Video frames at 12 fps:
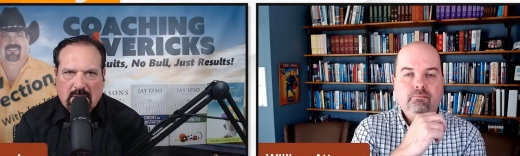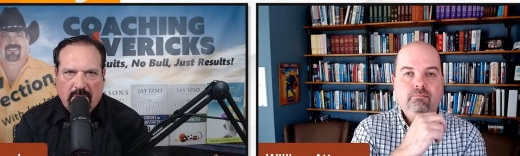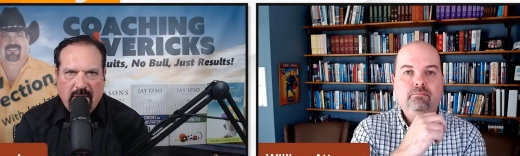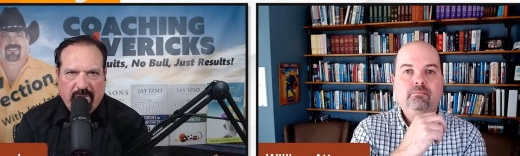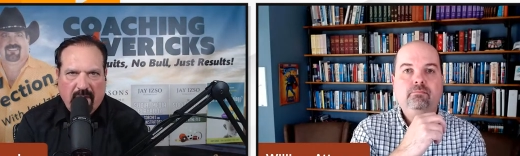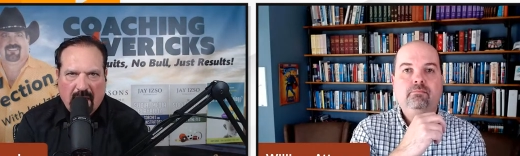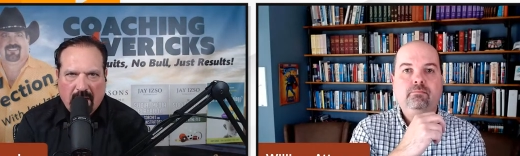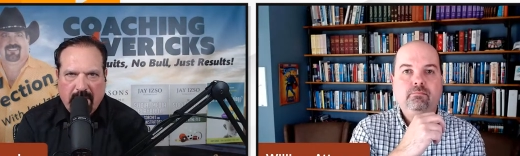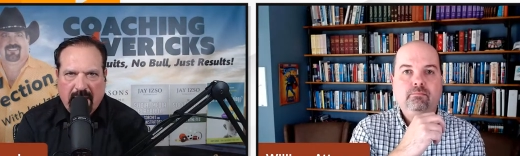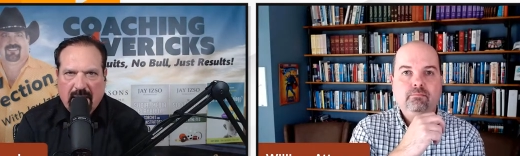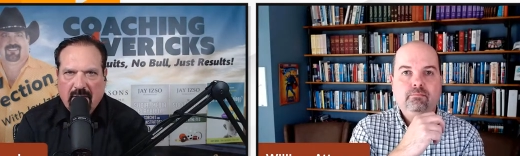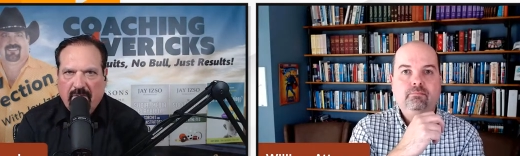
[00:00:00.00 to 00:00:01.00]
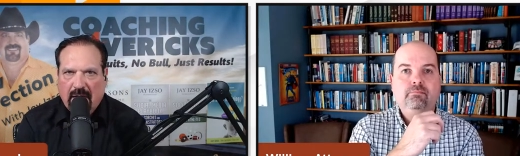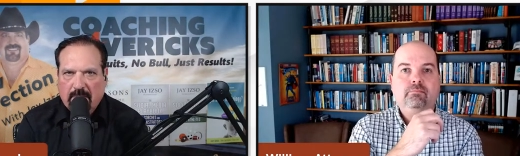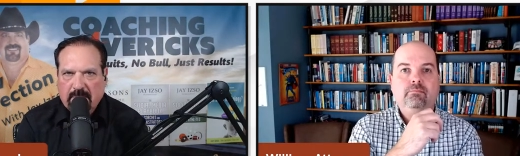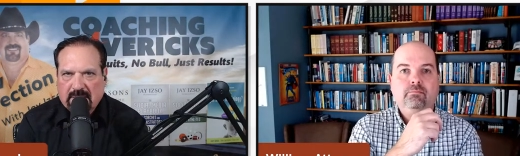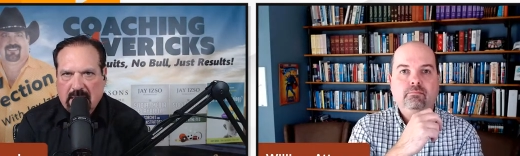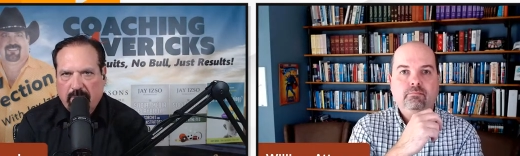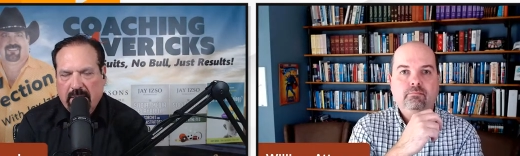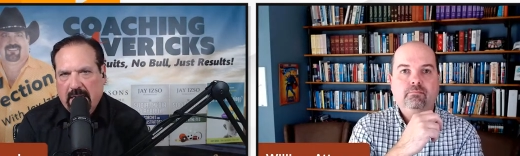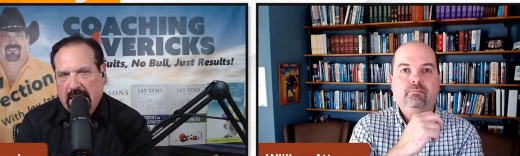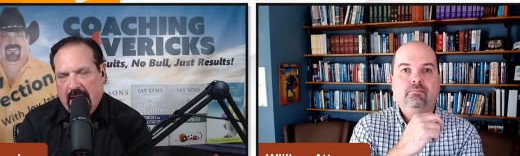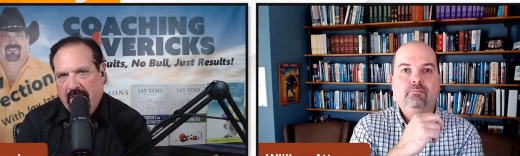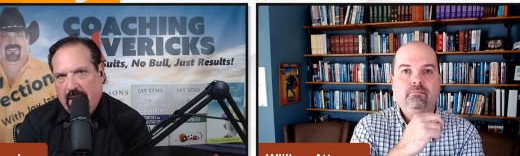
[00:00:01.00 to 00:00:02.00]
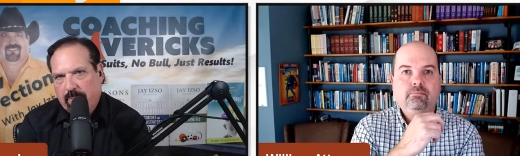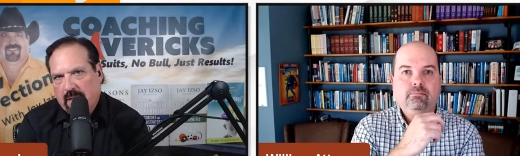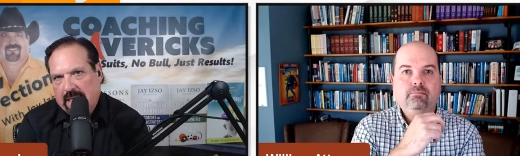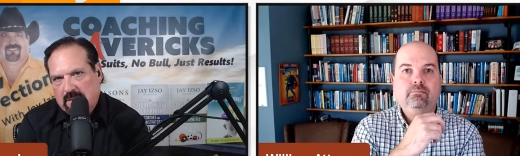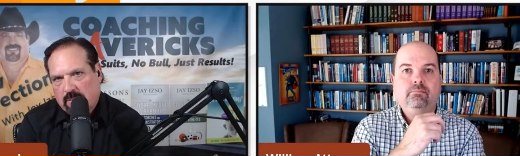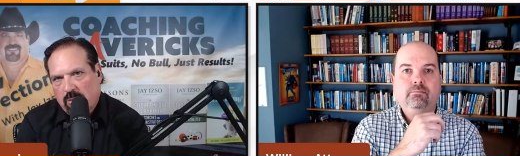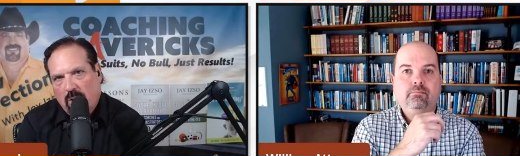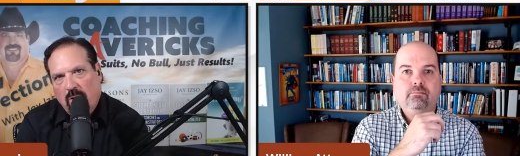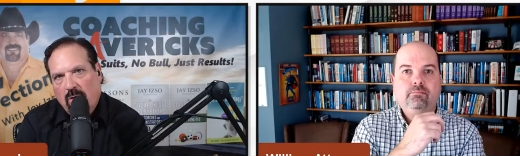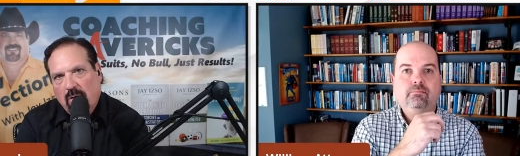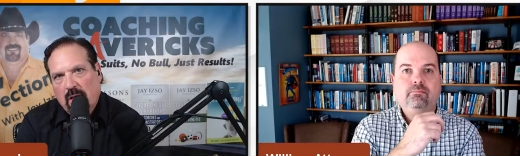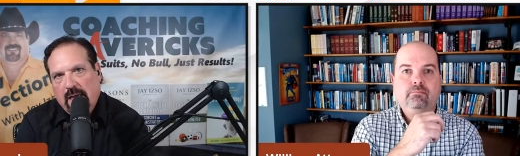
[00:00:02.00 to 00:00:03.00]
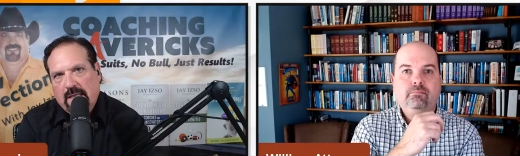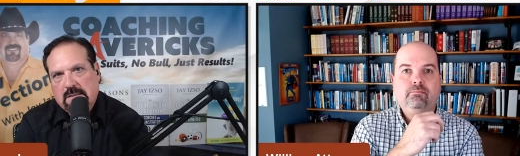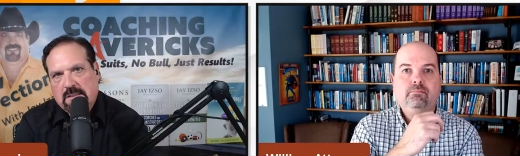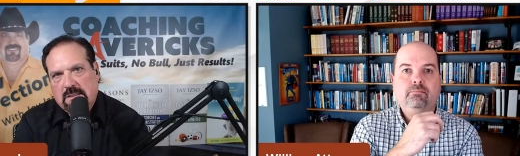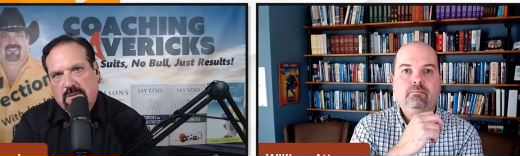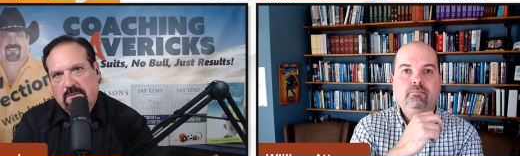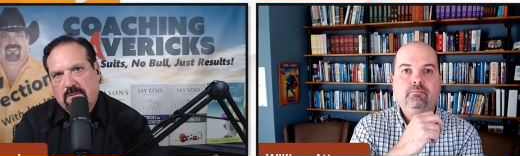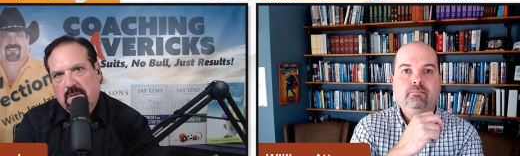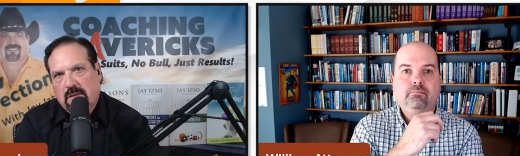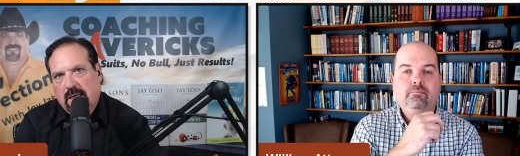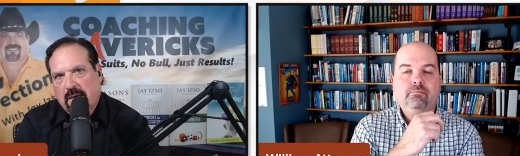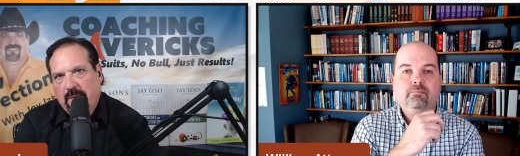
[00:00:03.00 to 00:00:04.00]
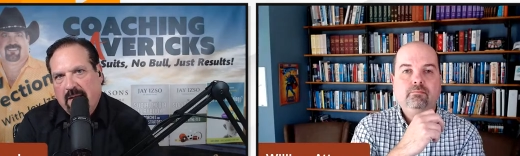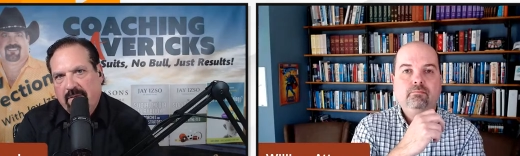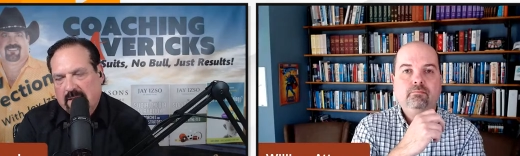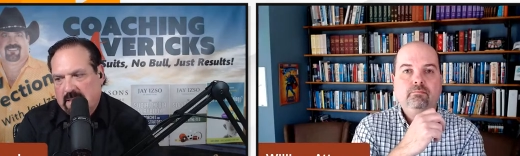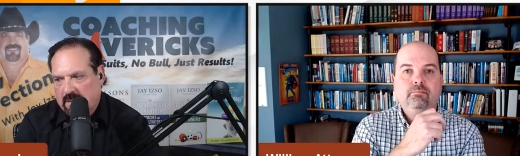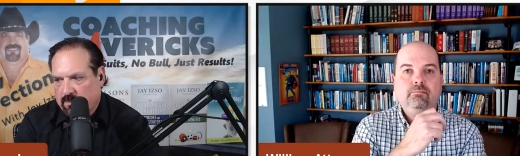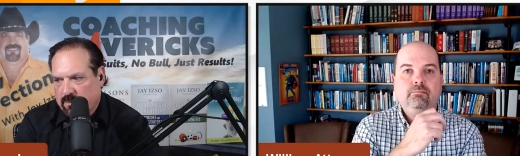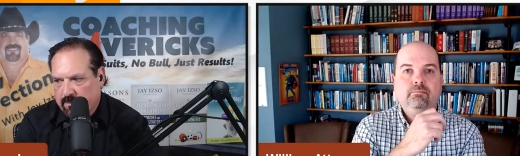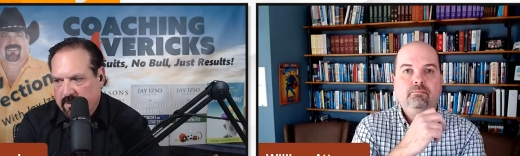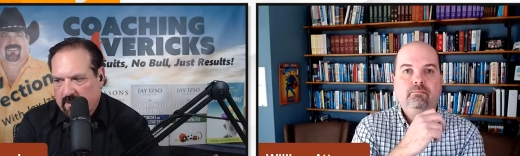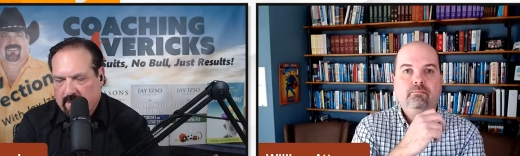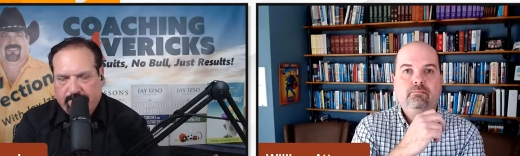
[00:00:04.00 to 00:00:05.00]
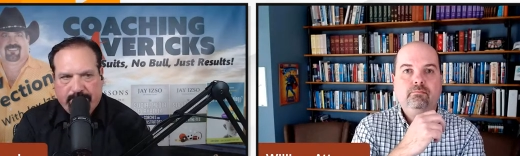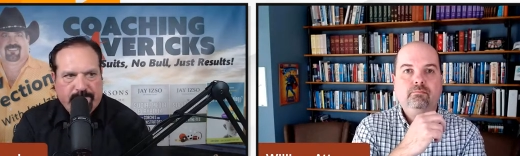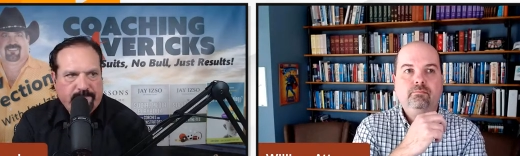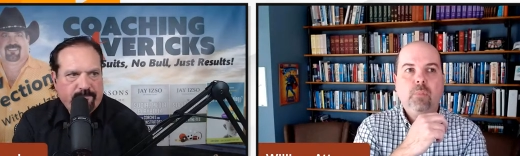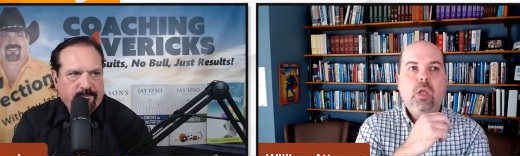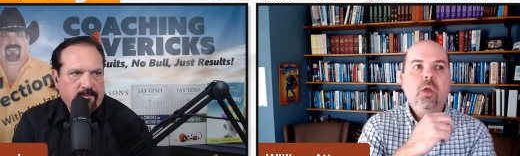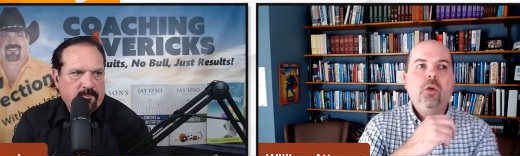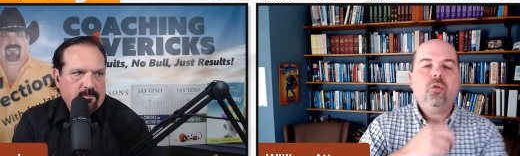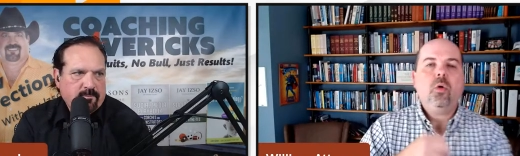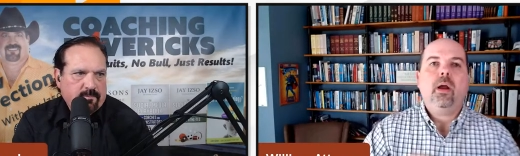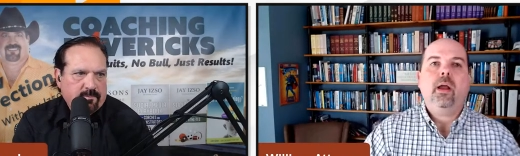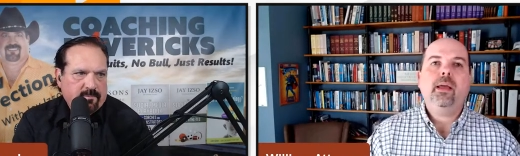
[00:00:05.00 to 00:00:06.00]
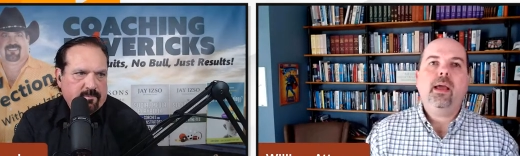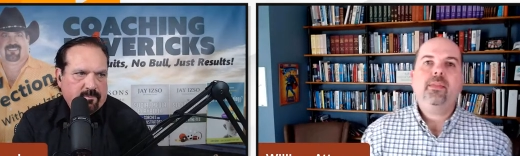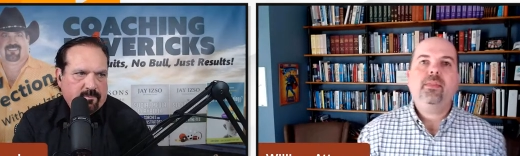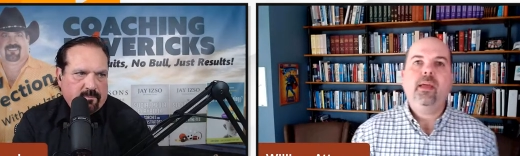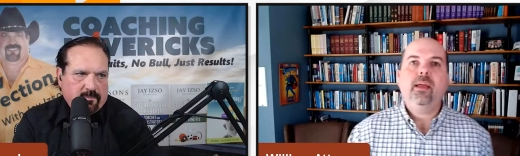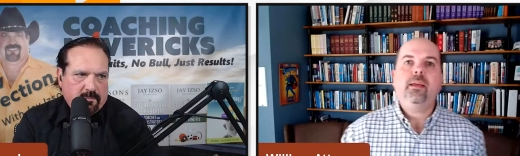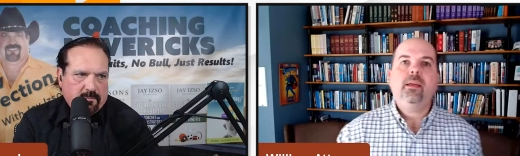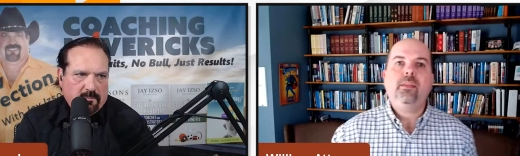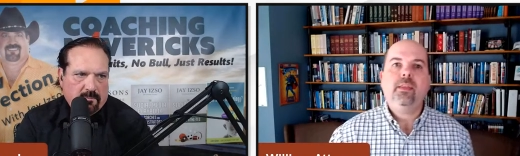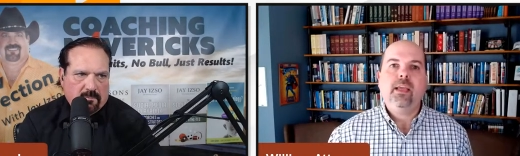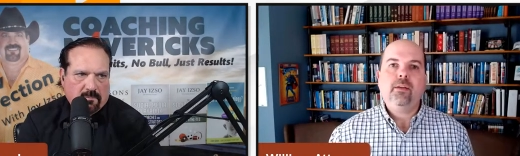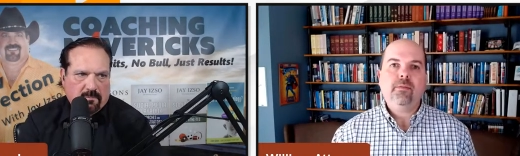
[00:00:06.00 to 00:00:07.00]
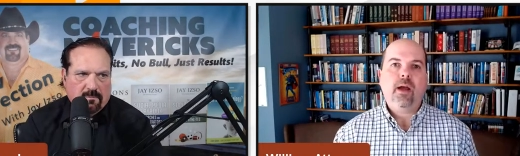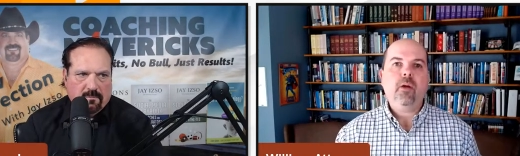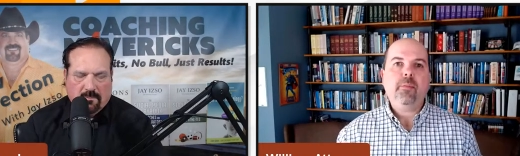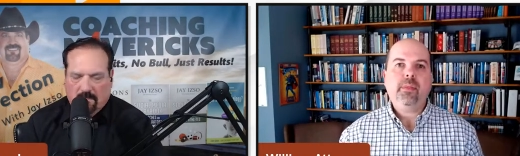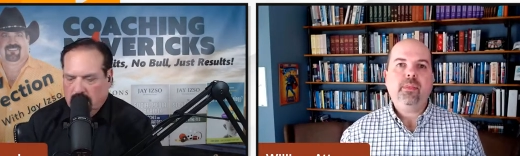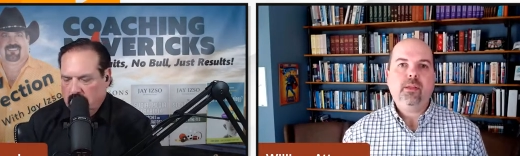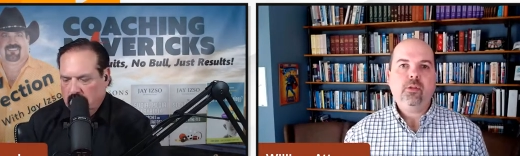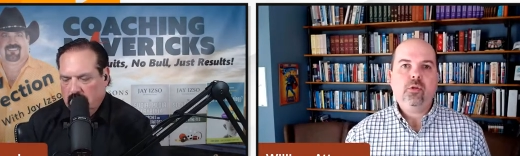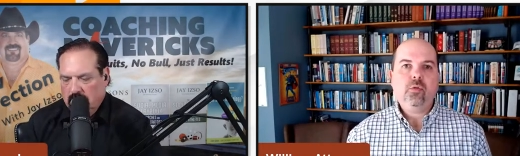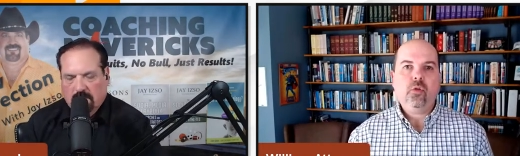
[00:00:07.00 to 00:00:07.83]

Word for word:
Speaker 1: of environment and the environments that we're in and how that plays a role into um, having a teachable spirit.
Speaker 2: Sure. Uh, uh the environment that you